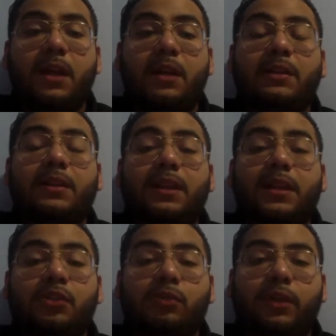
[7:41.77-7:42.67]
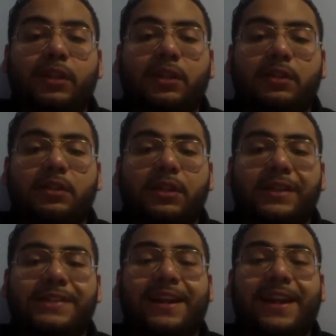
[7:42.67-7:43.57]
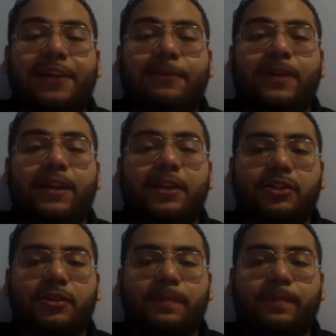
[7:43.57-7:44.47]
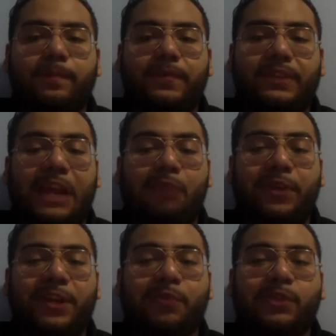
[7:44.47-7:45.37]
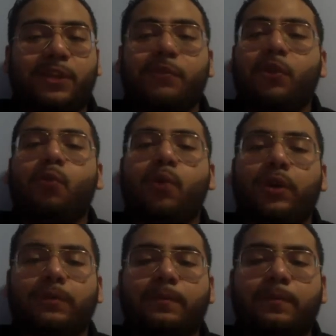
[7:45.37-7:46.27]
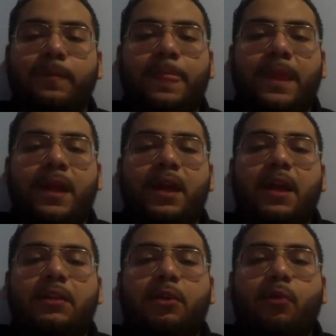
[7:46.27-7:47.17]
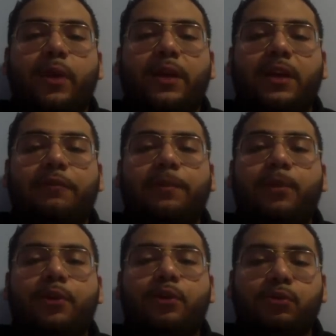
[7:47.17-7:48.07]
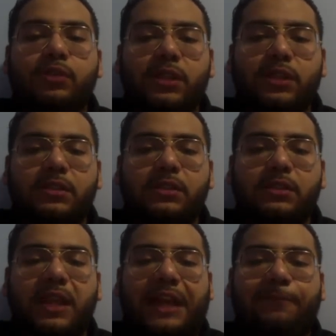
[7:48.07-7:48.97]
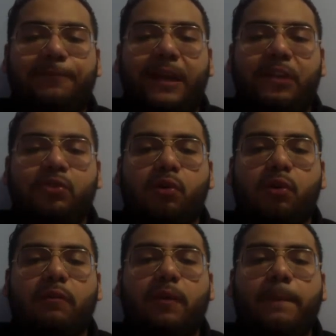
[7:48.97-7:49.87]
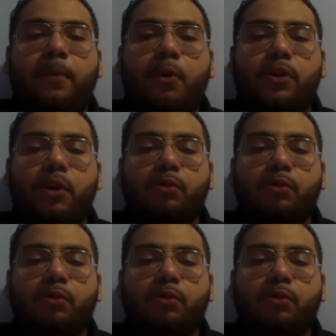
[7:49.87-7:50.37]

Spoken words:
The next weakness is the lack of leadership. That rating was given a 1, the weight of a 0.06, and a final score of a 0.06.